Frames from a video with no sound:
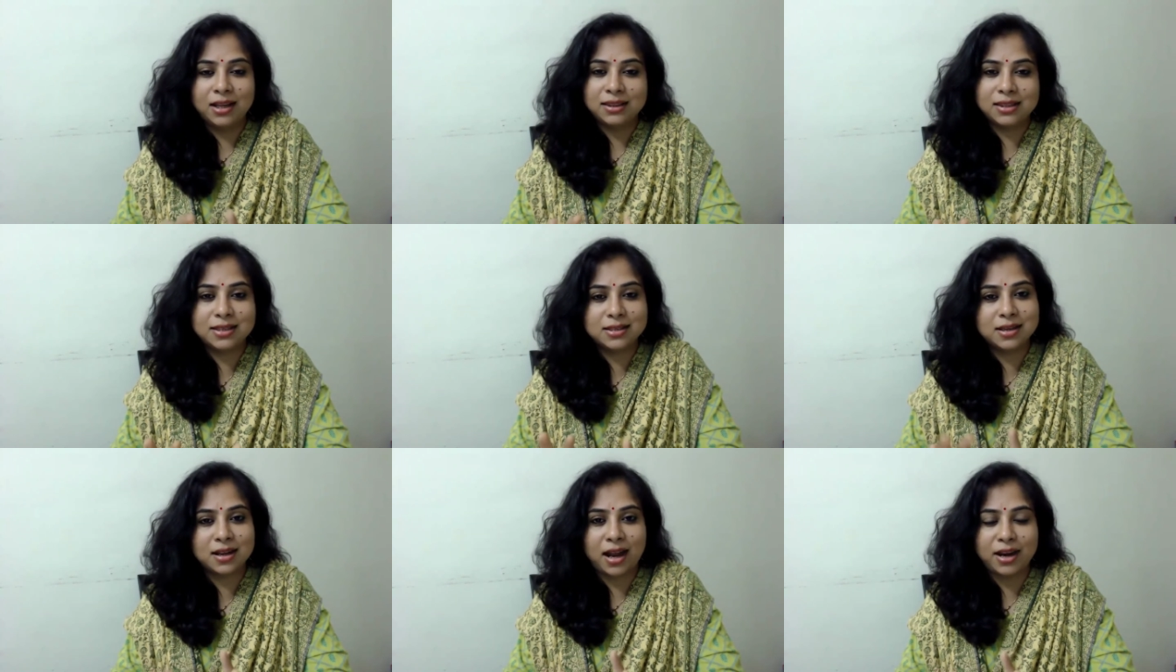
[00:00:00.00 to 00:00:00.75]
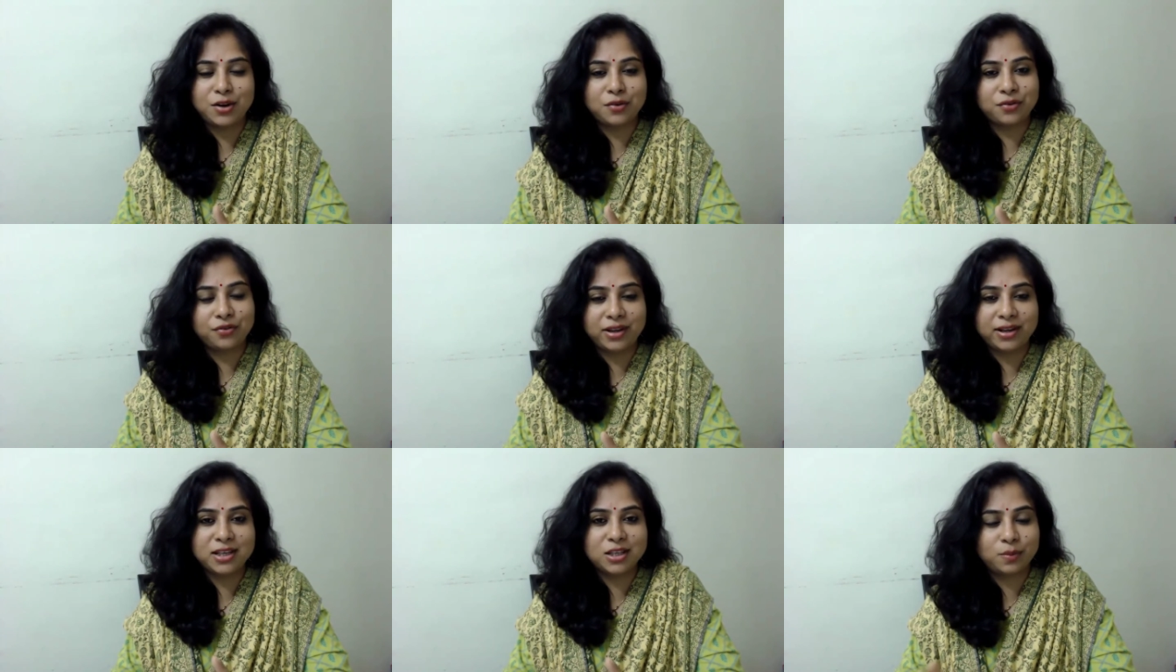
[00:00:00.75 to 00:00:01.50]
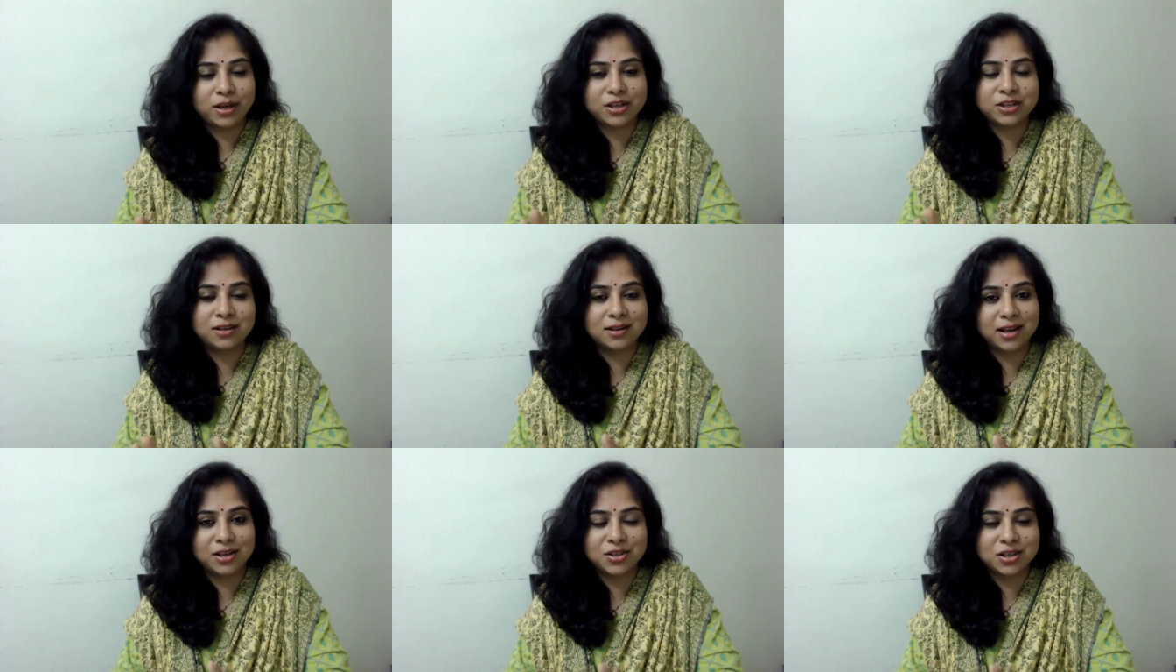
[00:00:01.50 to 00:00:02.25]
This is a kind of very special
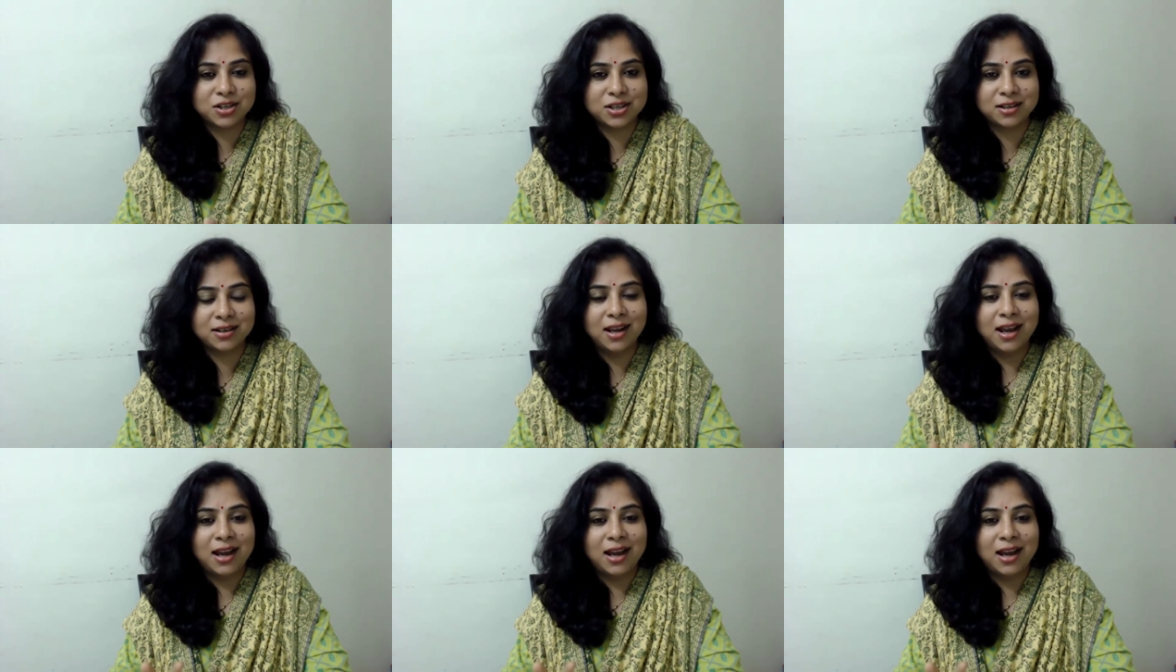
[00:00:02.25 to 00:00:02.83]
conjunction